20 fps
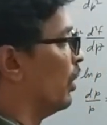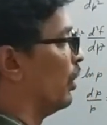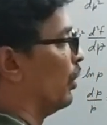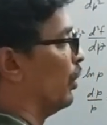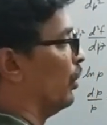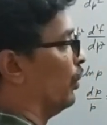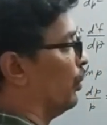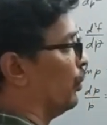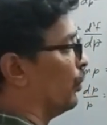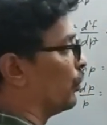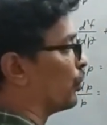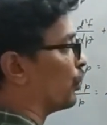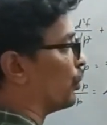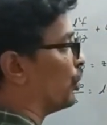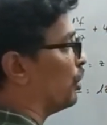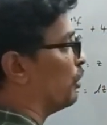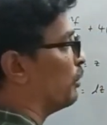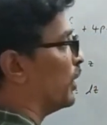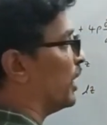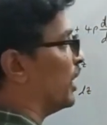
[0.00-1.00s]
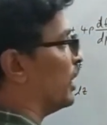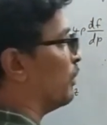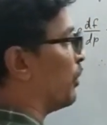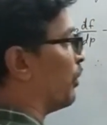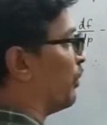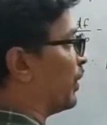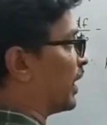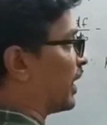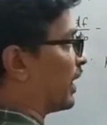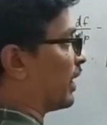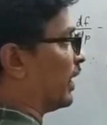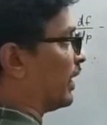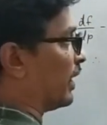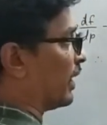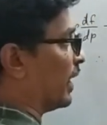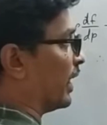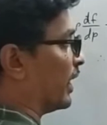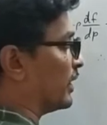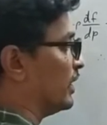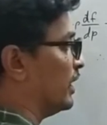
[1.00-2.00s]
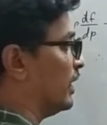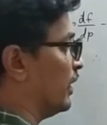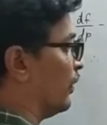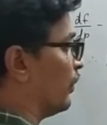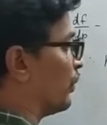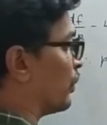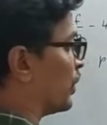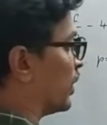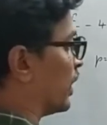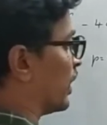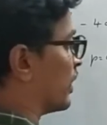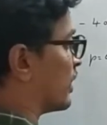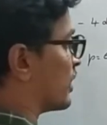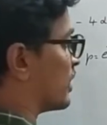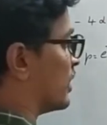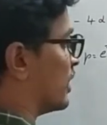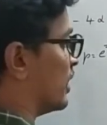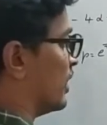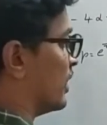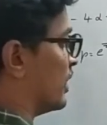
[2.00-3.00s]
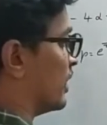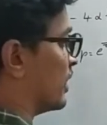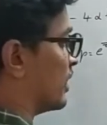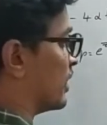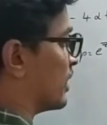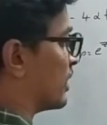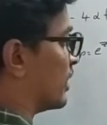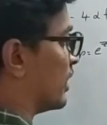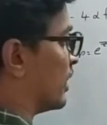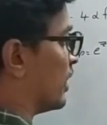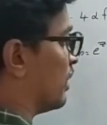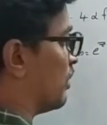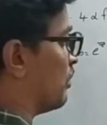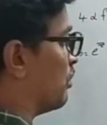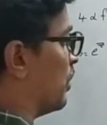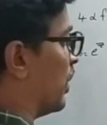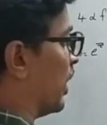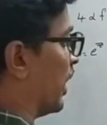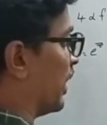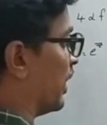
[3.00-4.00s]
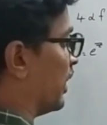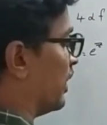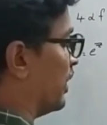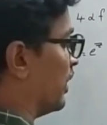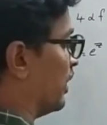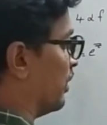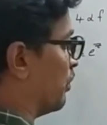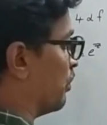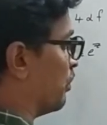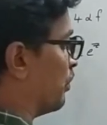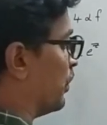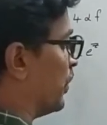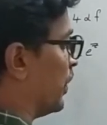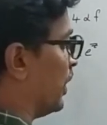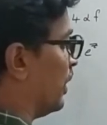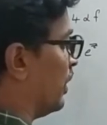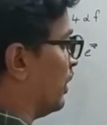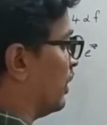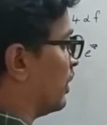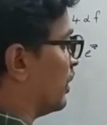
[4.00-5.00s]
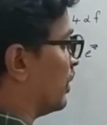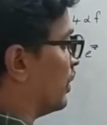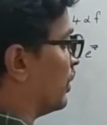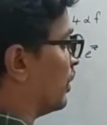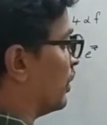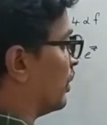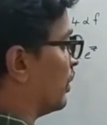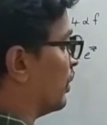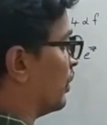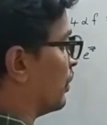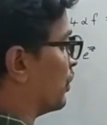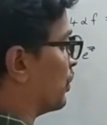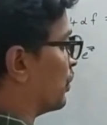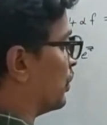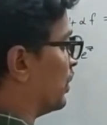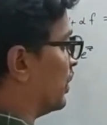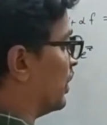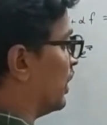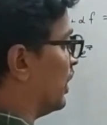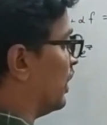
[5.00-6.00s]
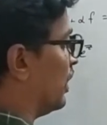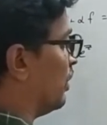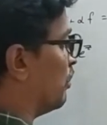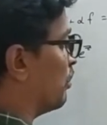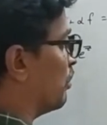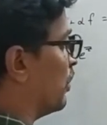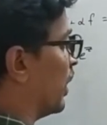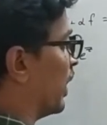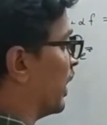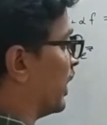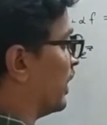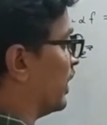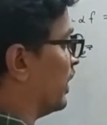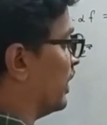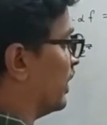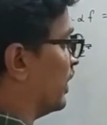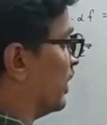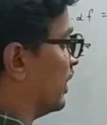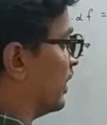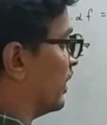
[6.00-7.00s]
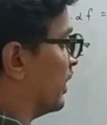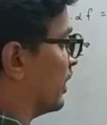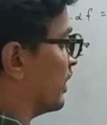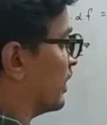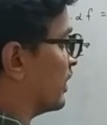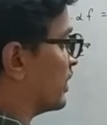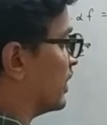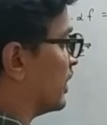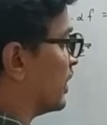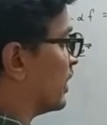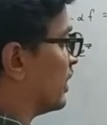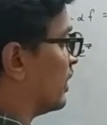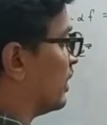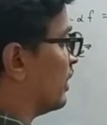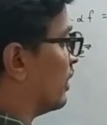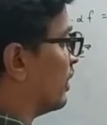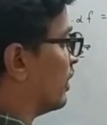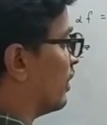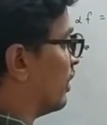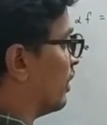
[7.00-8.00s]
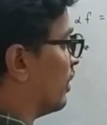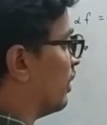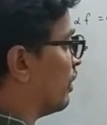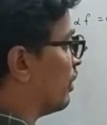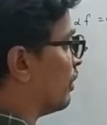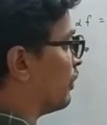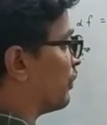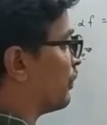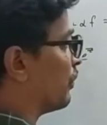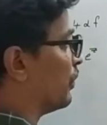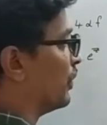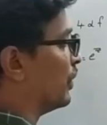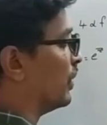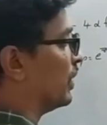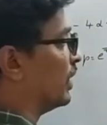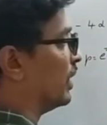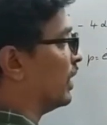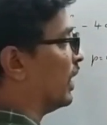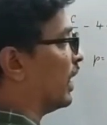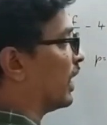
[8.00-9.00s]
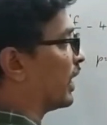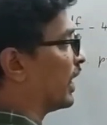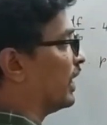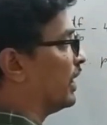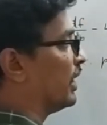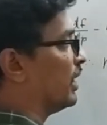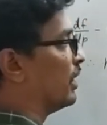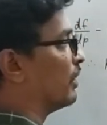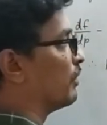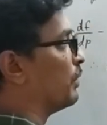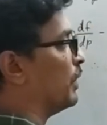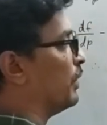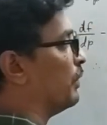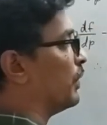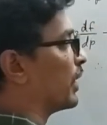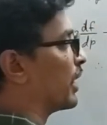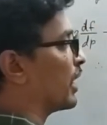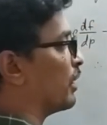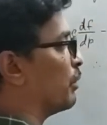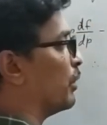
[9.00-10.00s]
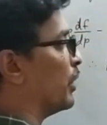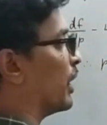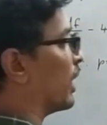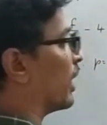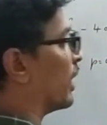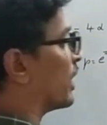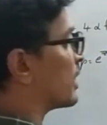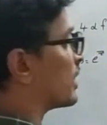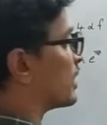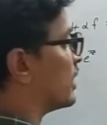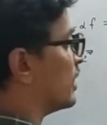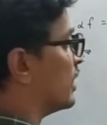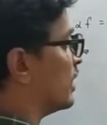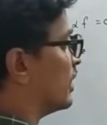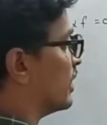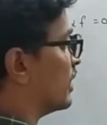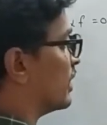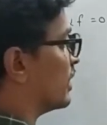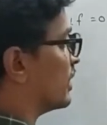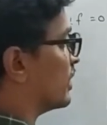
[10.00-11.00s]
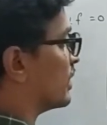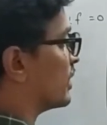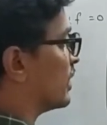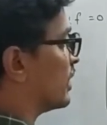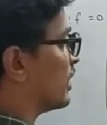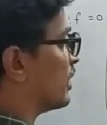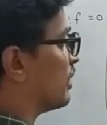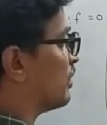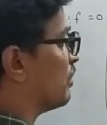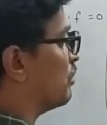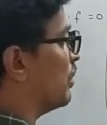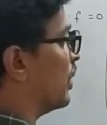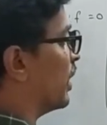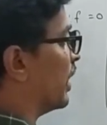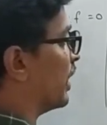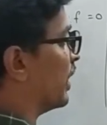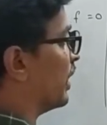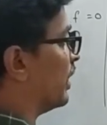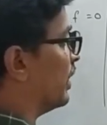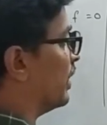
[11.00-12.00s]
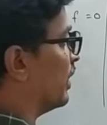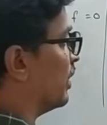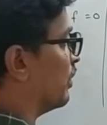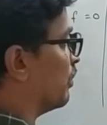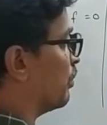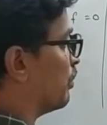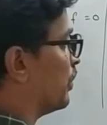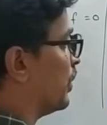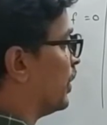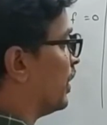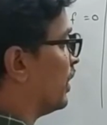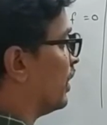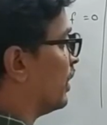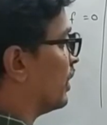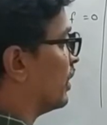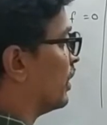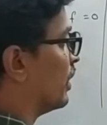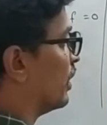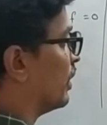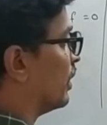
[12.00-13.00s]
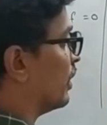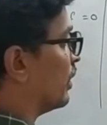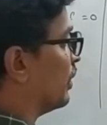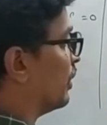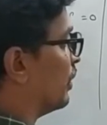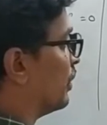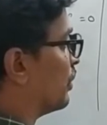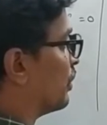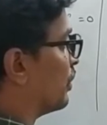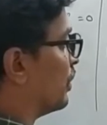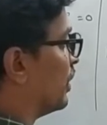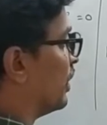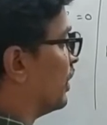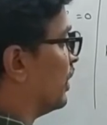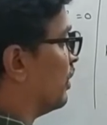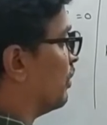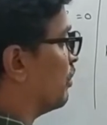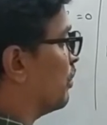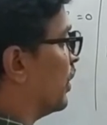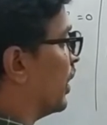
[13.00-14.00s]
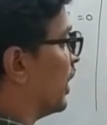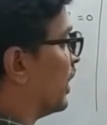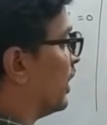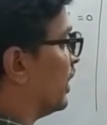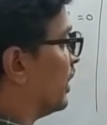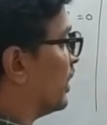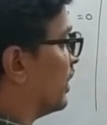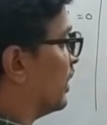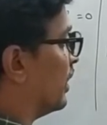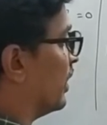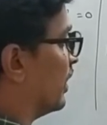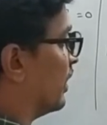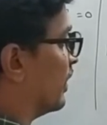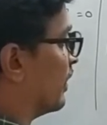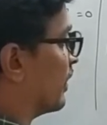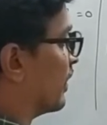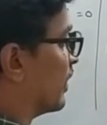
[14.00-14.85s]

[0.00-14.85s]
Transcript: so d by dp we can write like this. So that is dz by dp into d by dz of, again df by dp can be written as dz by dp into d by dz.